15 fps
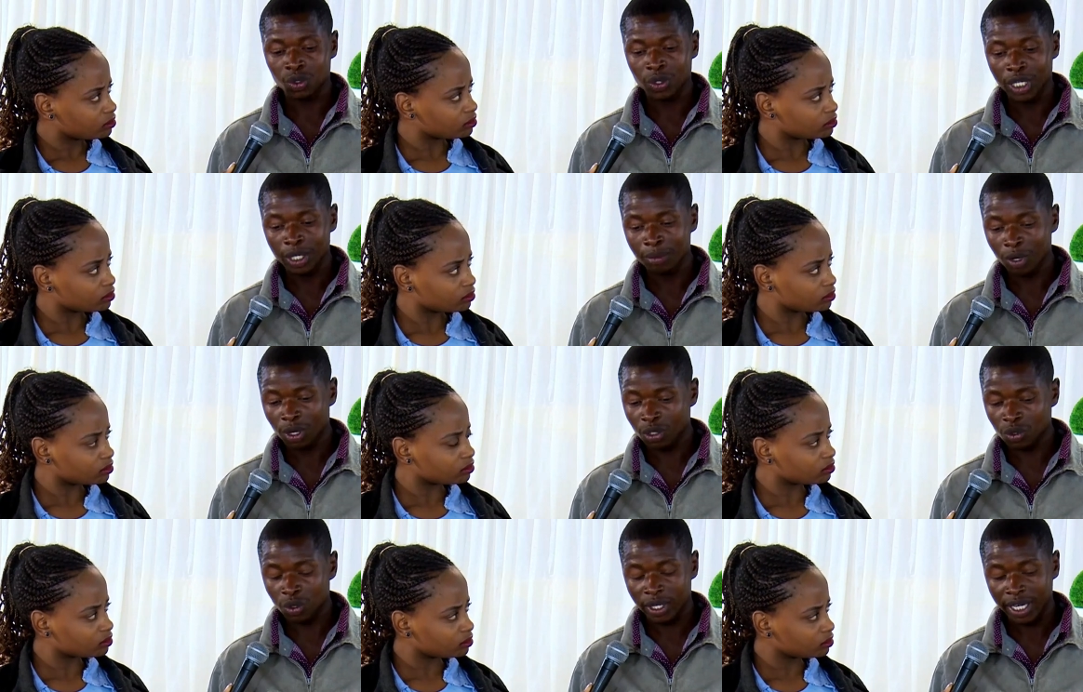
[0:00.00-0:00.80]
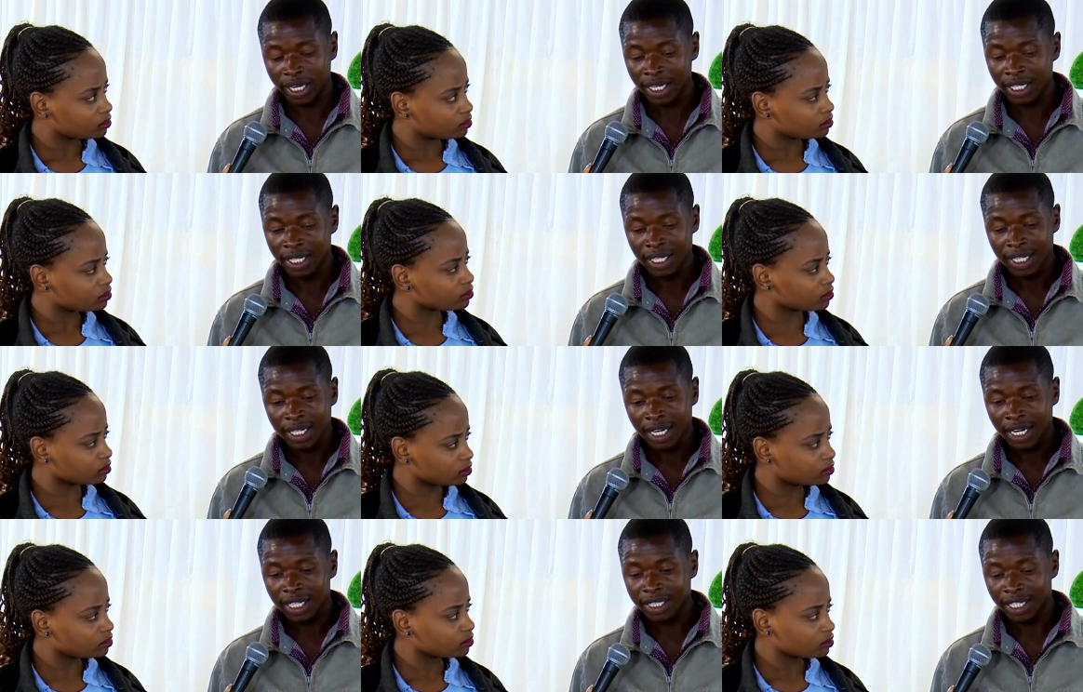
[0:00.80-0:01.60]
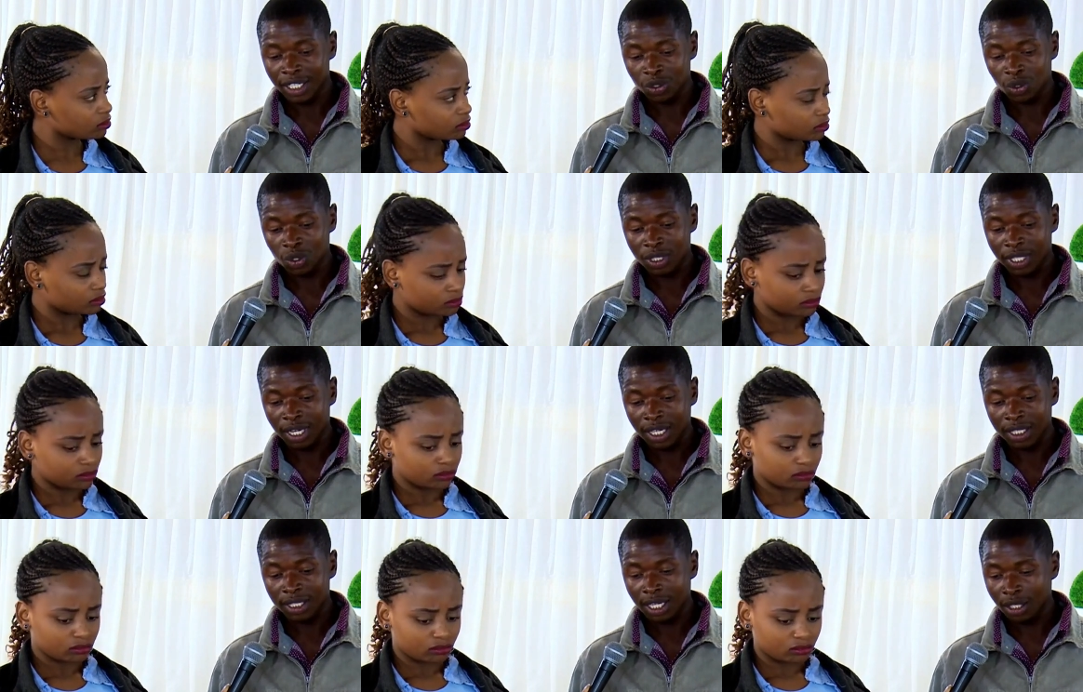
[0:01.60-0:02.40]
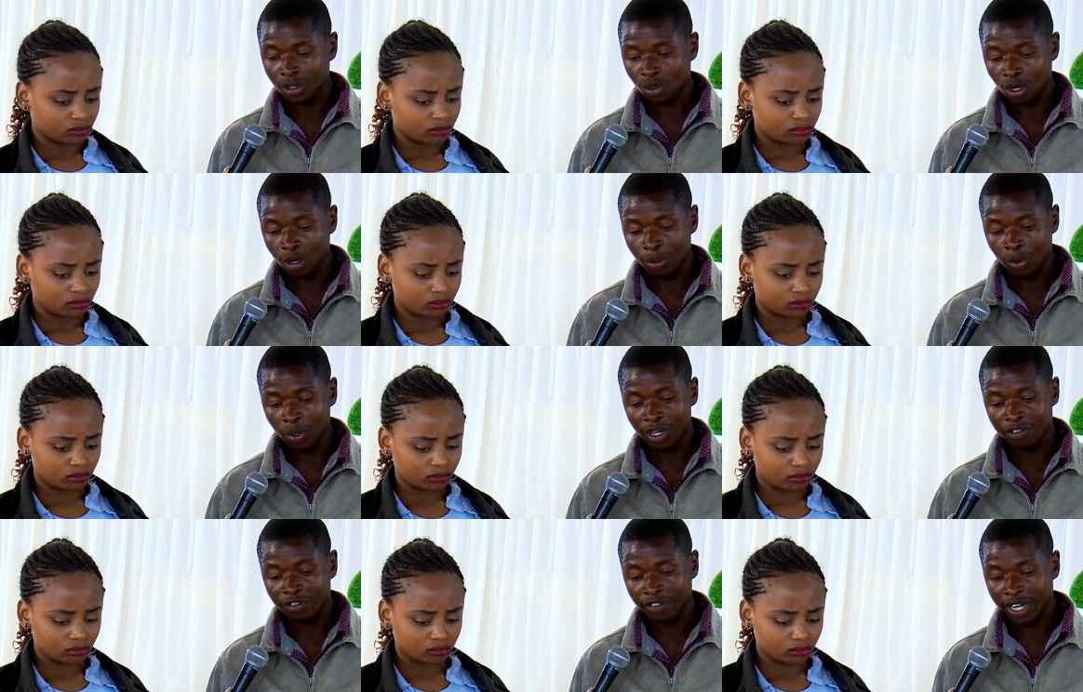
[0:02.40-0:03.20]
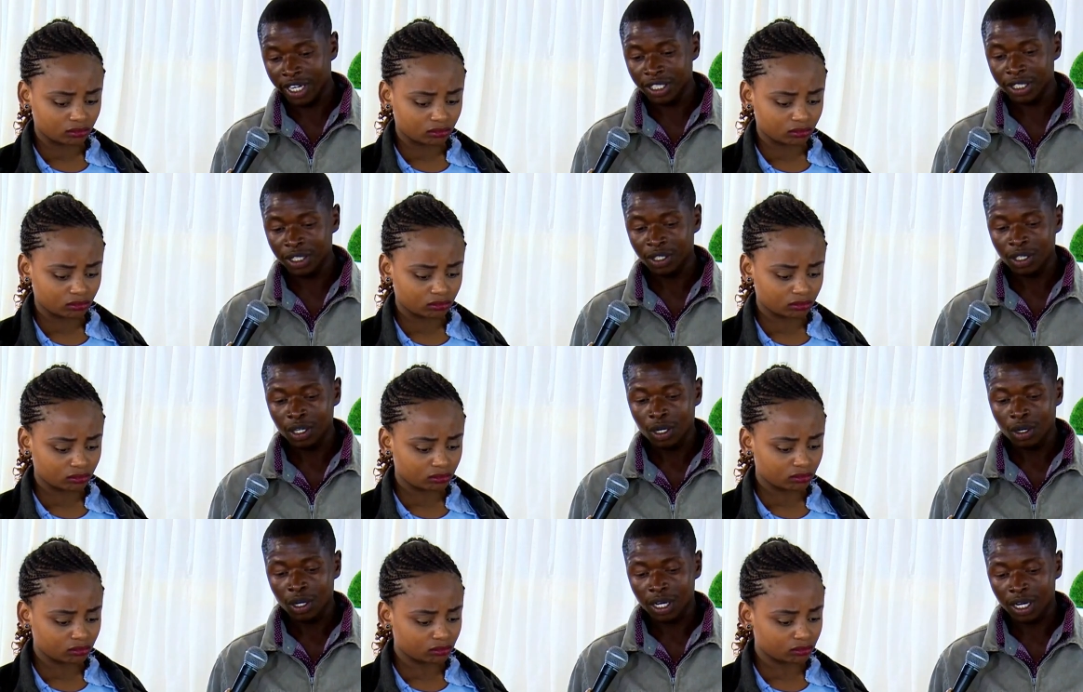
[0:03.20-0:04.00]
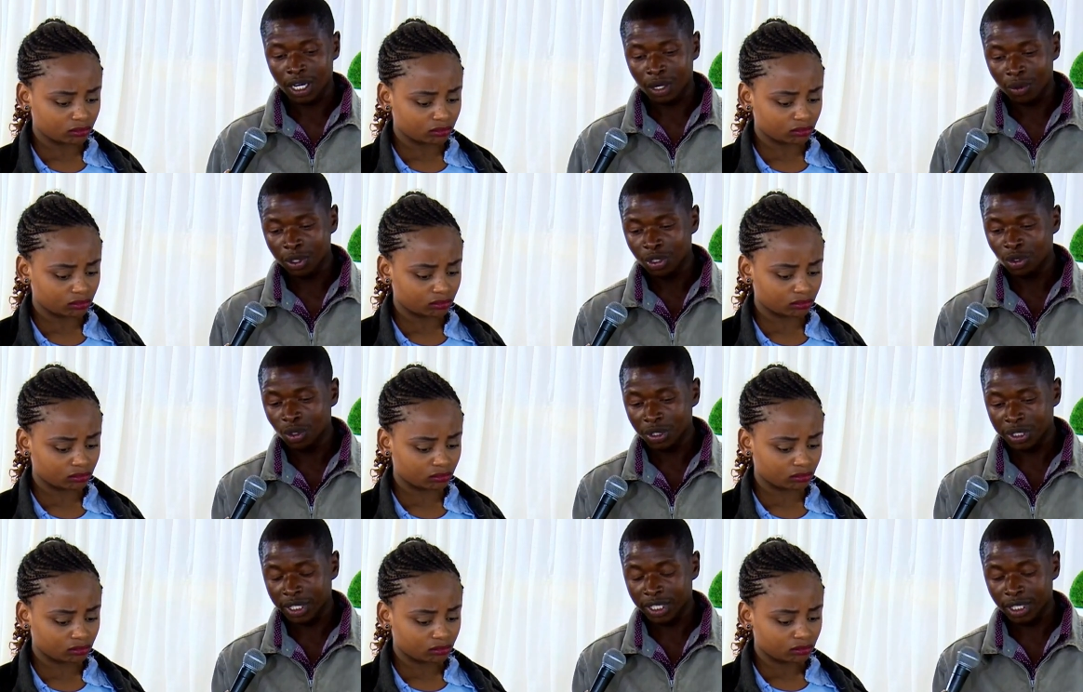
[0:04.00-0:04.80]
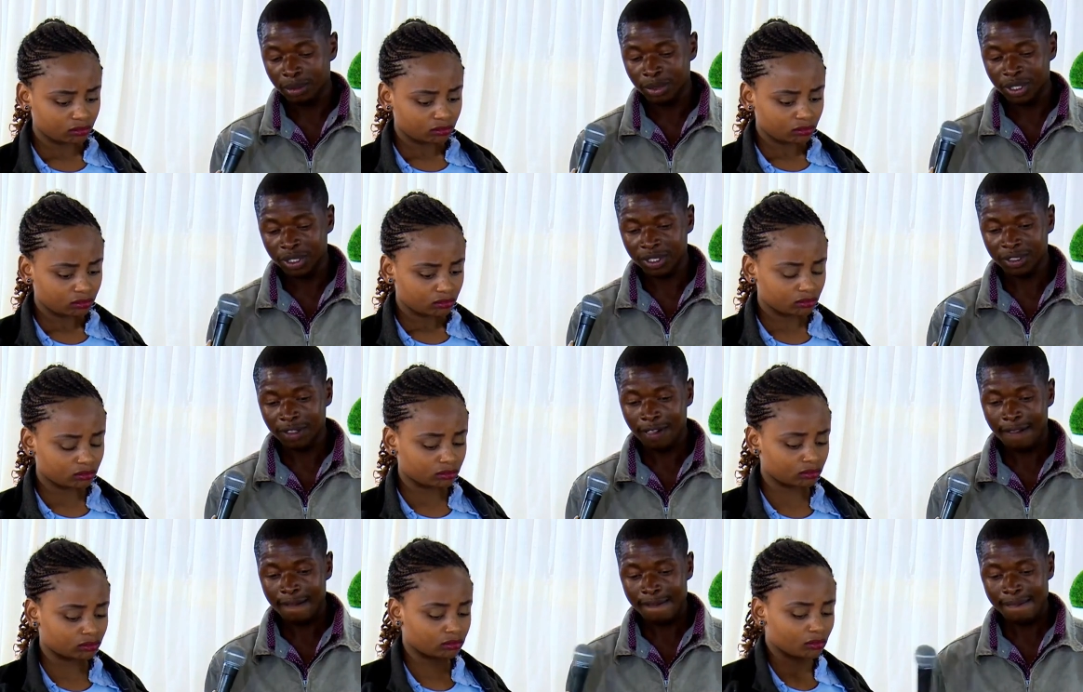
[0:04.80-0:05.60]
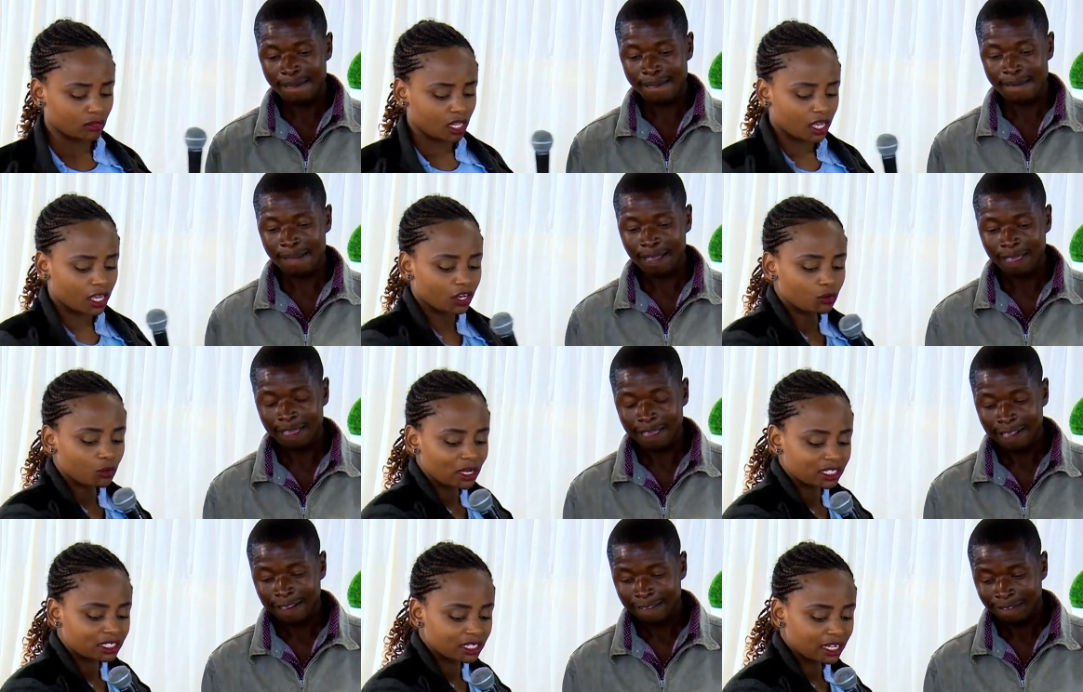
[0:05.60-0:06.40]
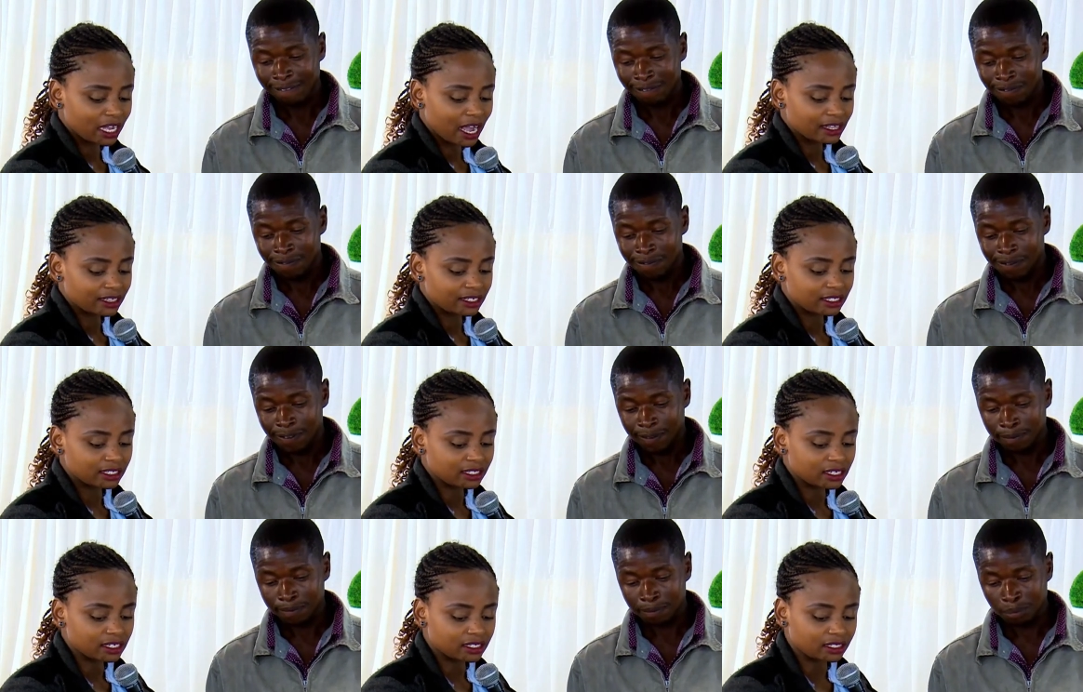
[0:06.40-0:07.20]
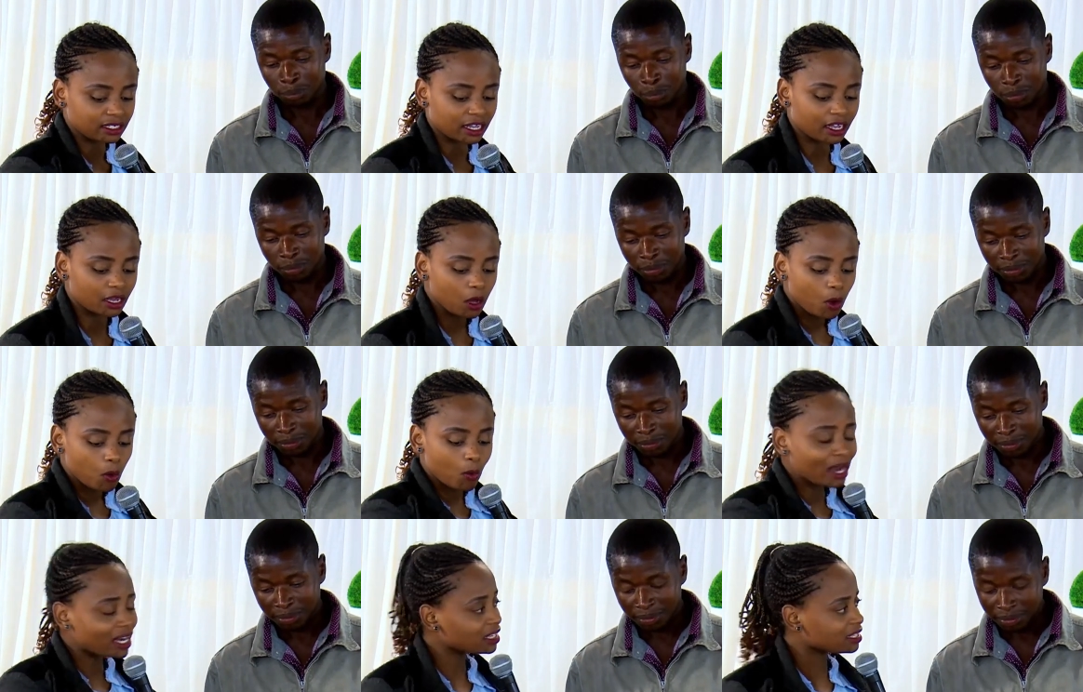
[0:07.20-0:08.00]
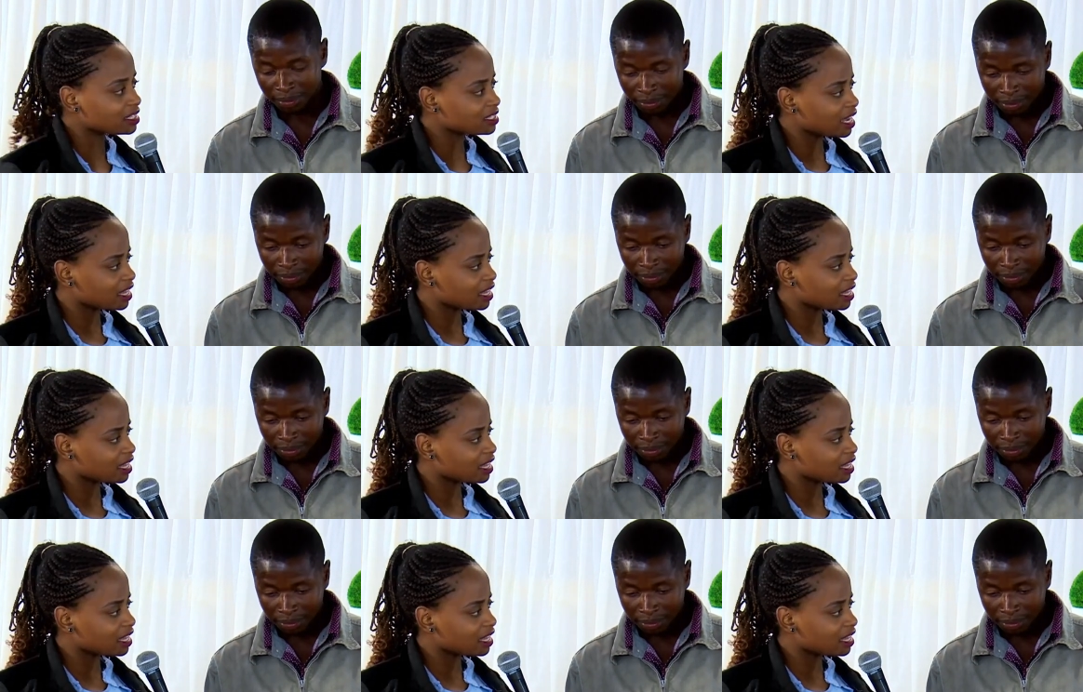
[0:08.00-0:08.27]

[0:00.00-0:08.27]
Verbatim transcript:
Speaker 1: to him or to her, and then so that that rope will fight uh, with those enemies.
Speaker 2: And we are seeing other sticks here. What are these